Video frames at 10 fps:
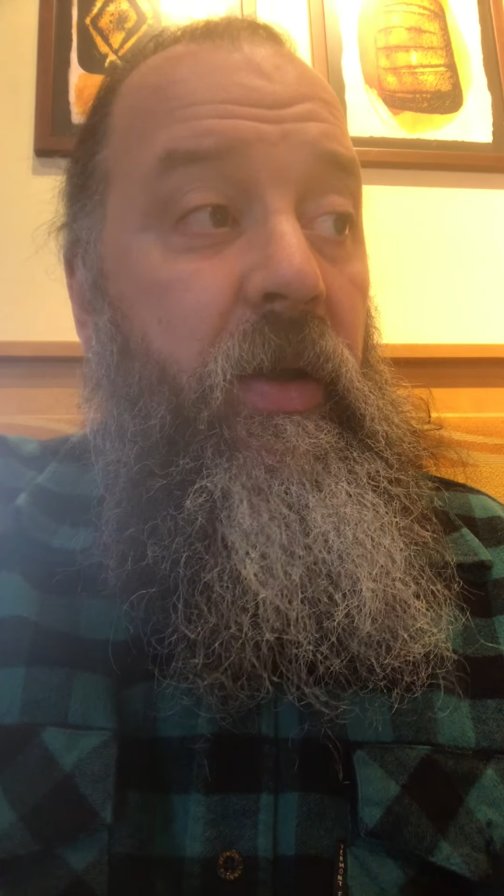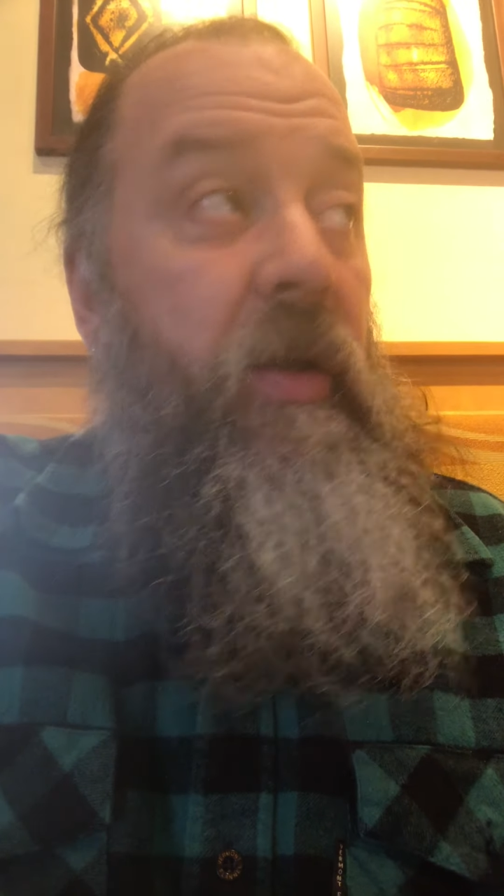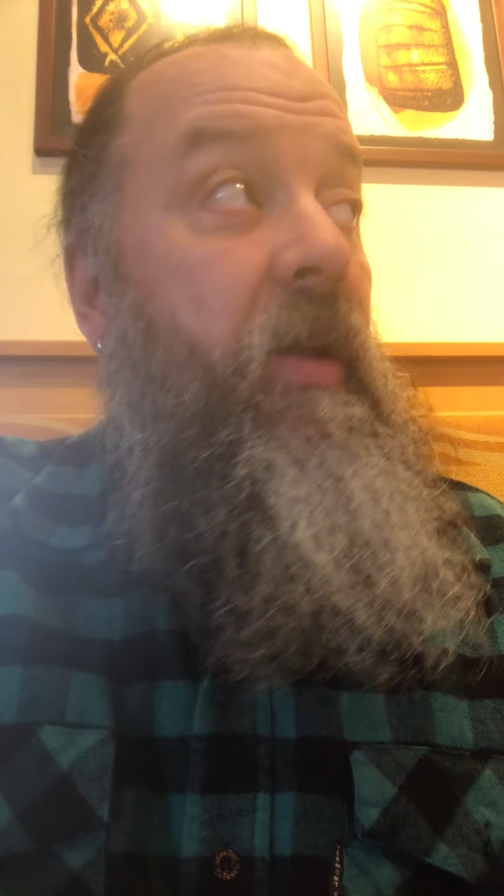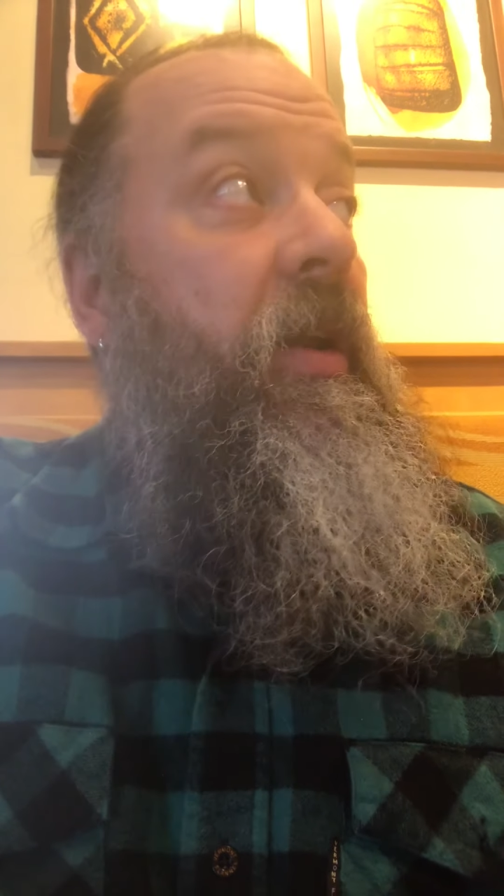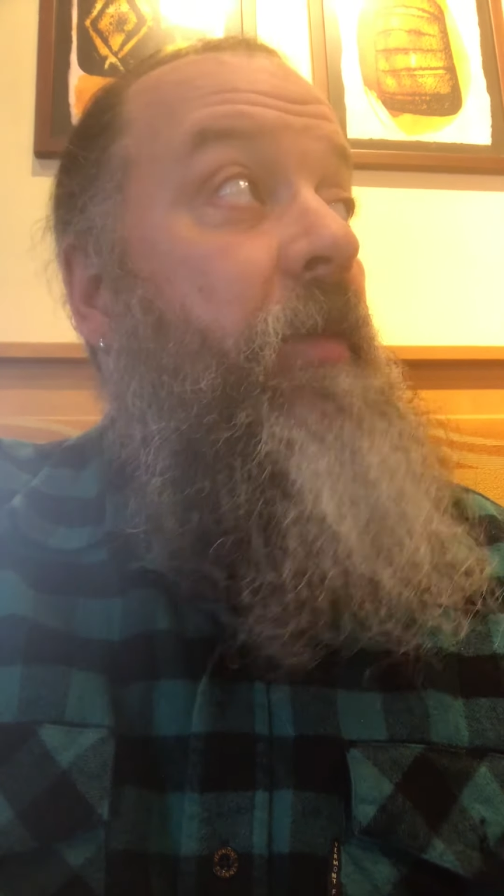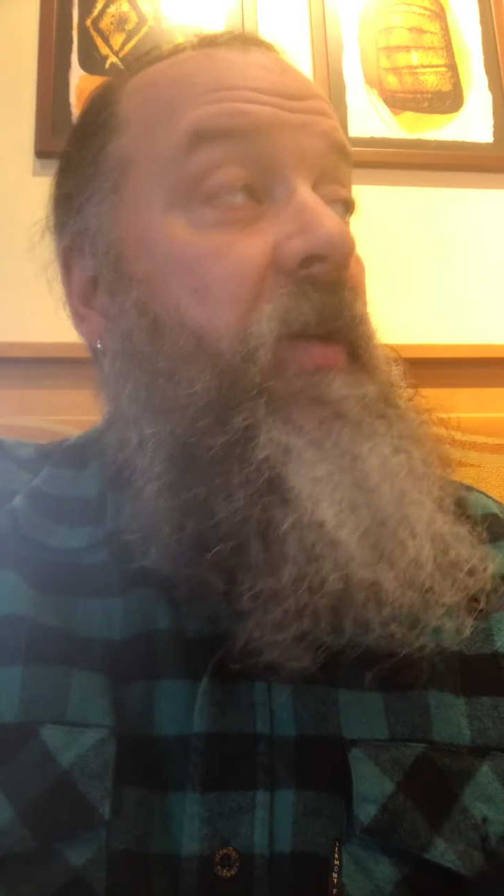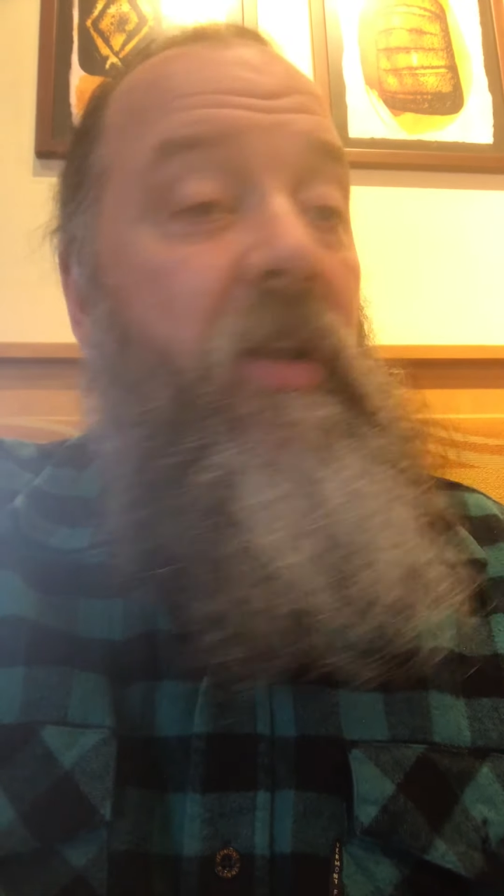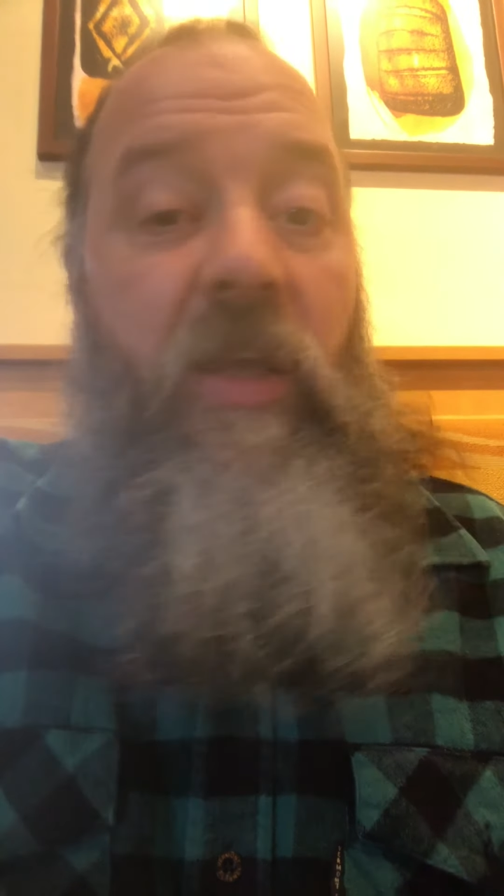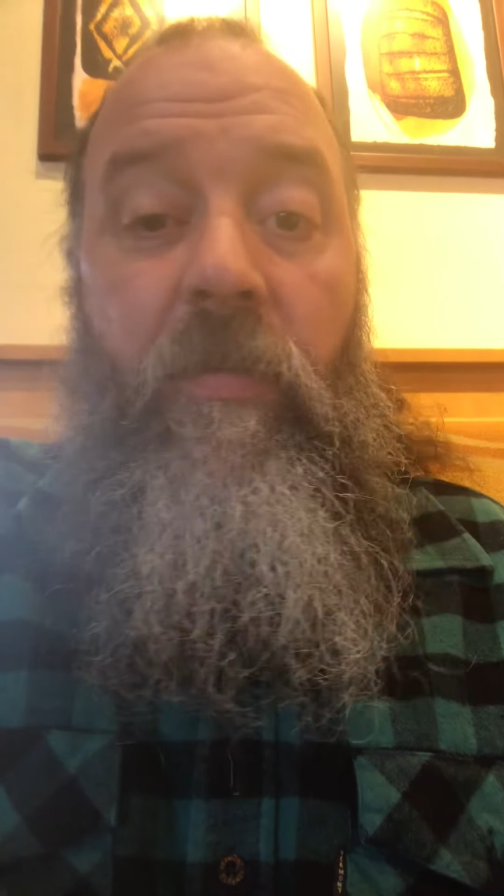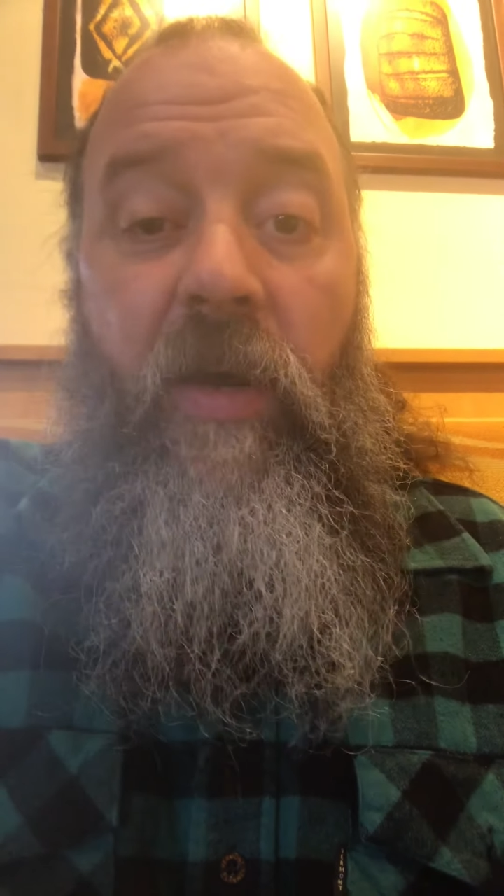and I'm going
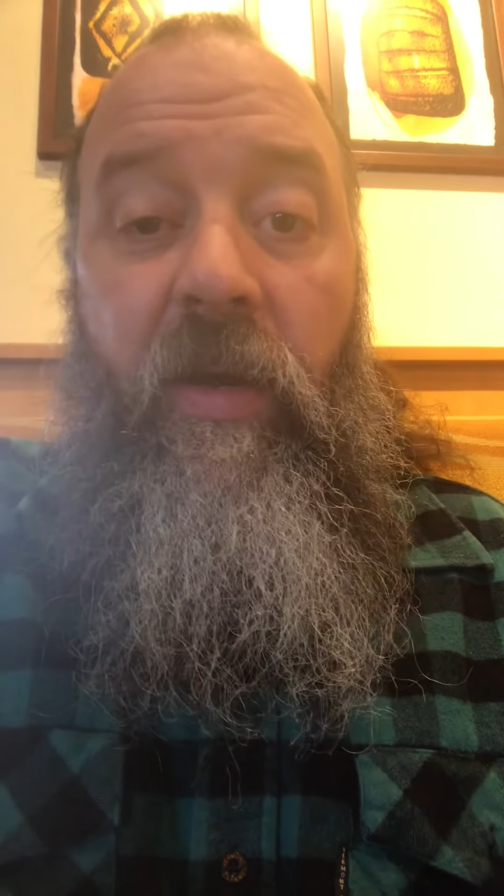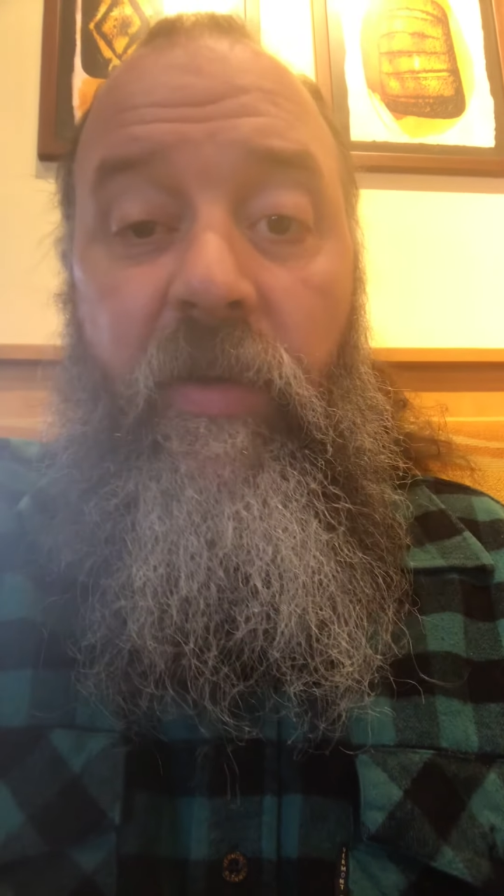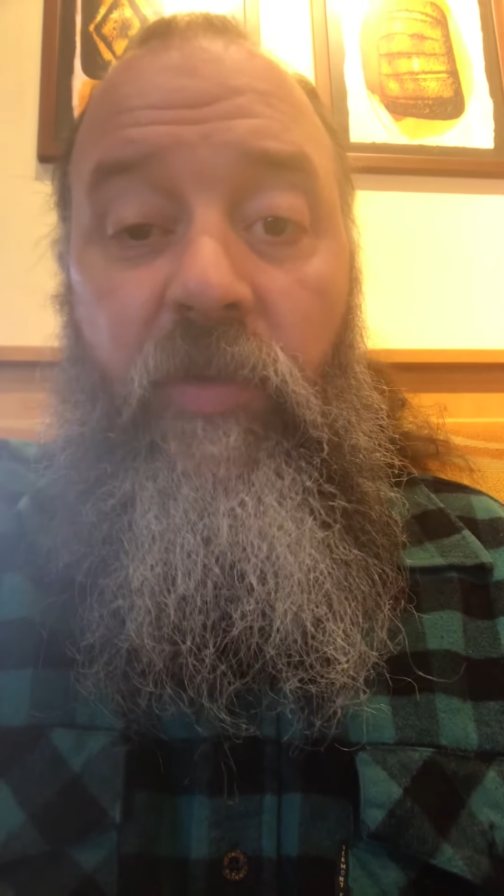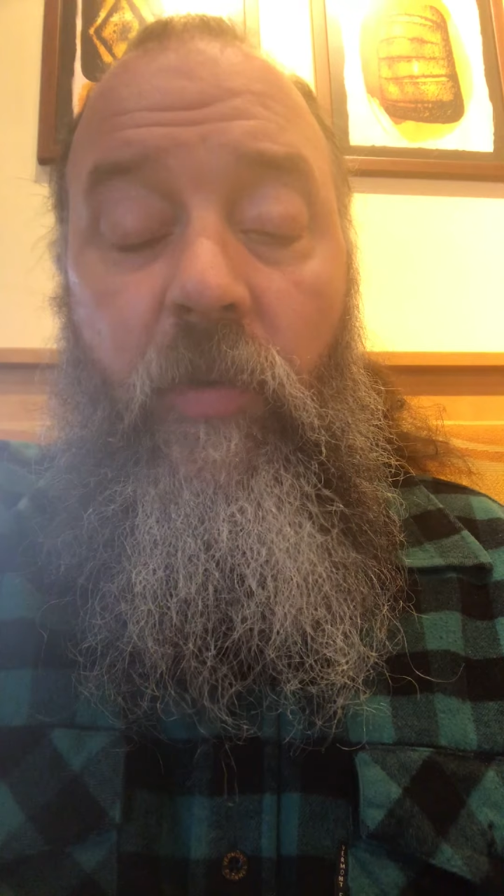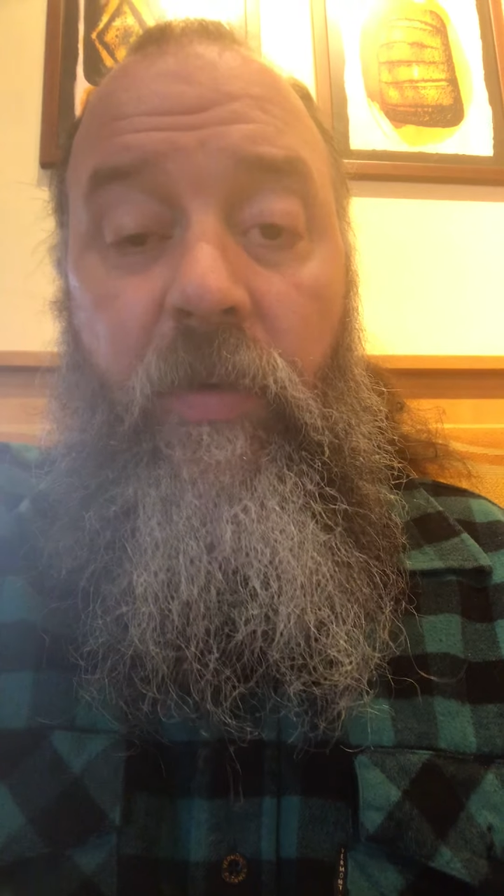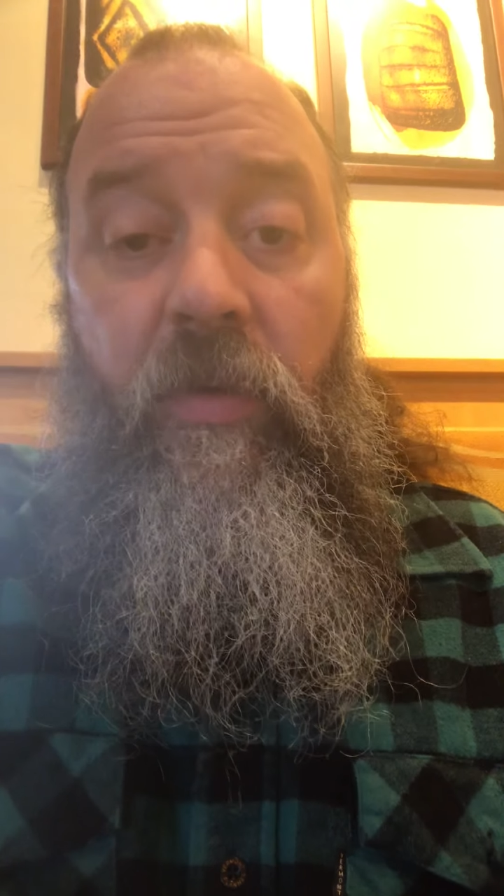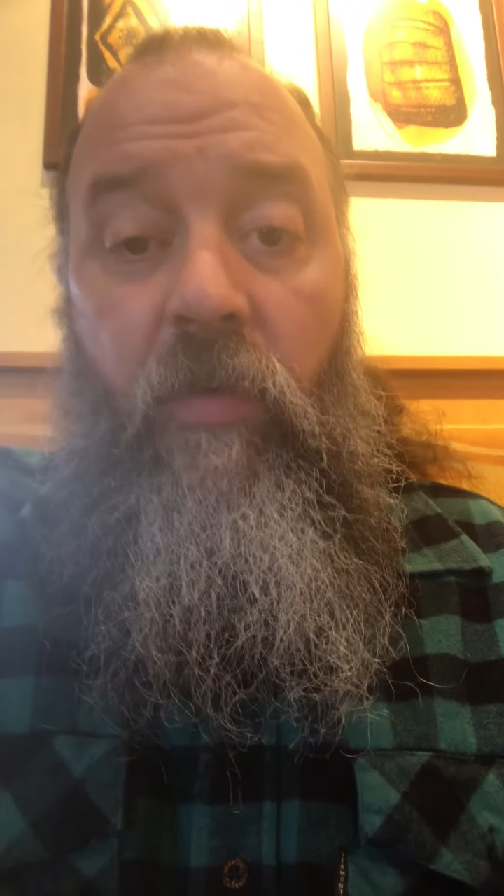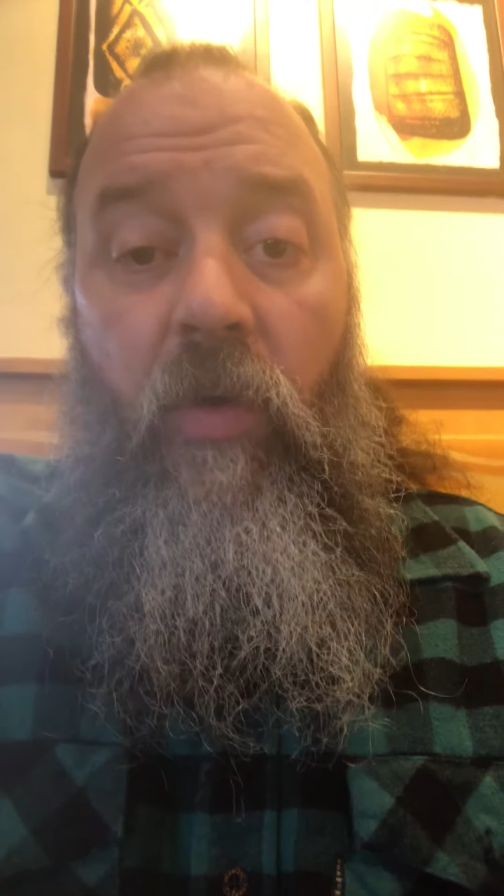to keep my eyes open.